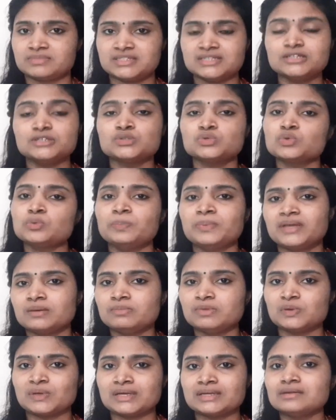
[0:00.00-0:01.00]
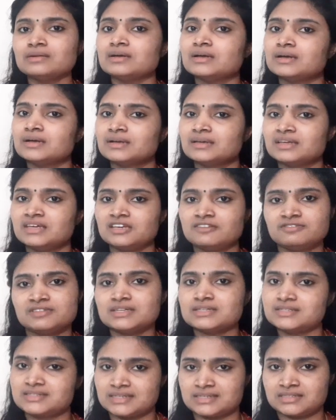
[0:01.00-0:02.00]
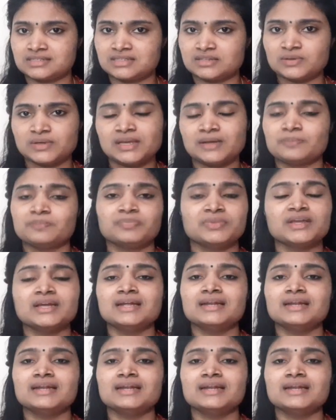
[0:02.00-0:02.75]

Till 2 p.m. you can give the test okay